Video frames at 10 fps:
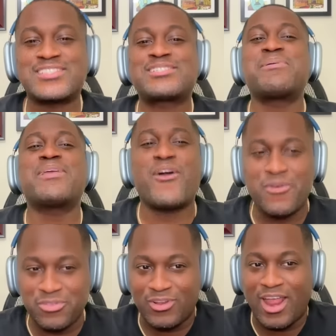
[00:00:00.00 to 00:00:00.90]
speak.
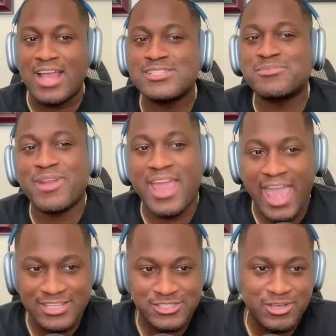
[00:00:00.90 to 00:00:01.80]
Hold on. I just want to
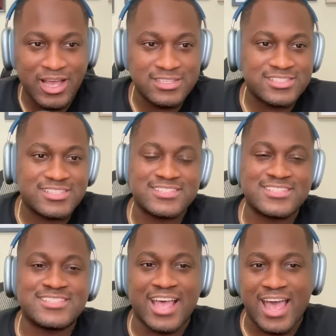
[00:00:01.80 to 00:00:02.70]
ask you guys, just as a
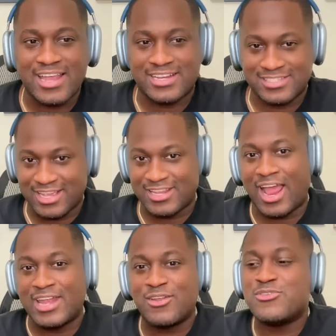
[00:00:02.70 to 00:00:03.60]
side, because I
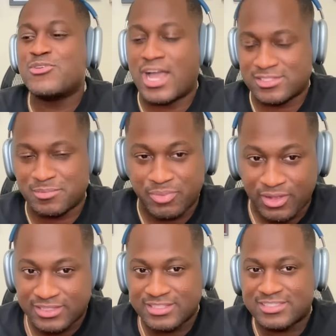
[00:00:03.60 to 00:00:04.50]
I know you guys are
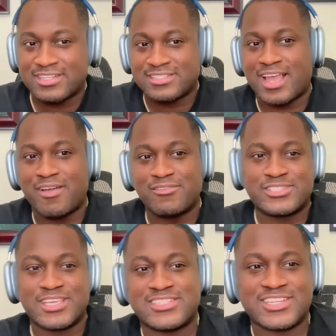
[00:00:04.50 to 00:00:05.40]
plugged into this
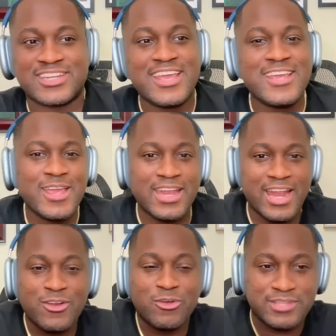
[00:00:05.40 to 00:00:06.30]
conversation, and I
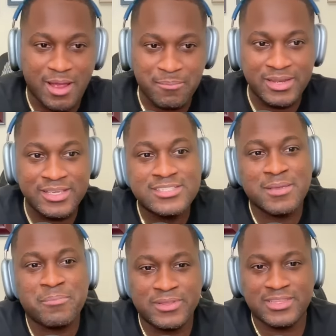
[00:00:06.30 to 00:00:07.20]
know Domonique's
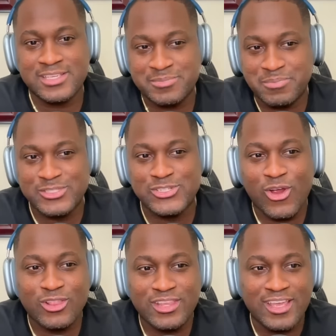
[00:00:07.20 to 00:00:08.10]
sympathies, but
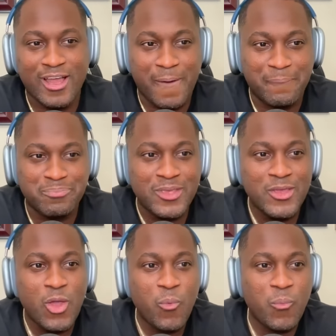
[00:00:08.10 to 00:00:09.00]
Charlie, um,
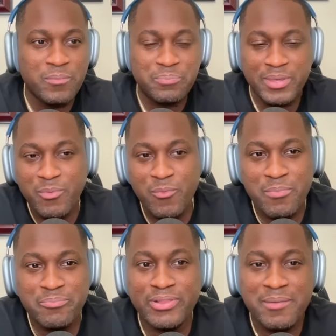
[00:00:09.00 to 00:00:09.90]
when people were
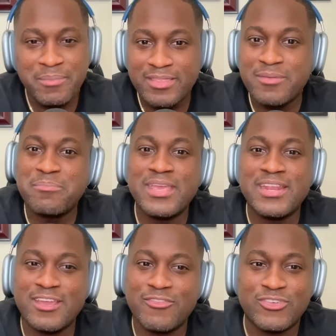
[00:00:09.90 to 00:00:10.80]
blaming the
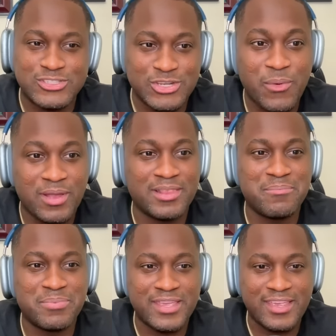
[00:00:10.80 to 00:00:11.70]
media for Joel
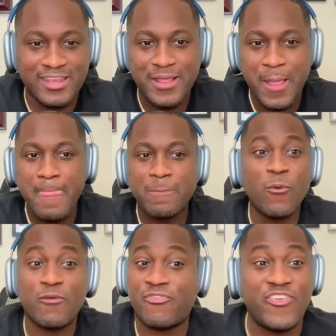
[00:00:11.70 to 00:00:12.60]
Embiid
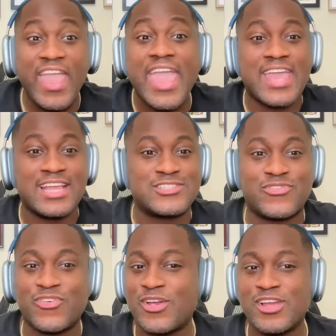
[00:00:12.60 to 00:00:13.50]
or fans
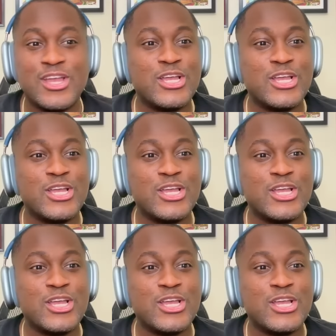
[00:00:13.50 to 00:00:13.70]
for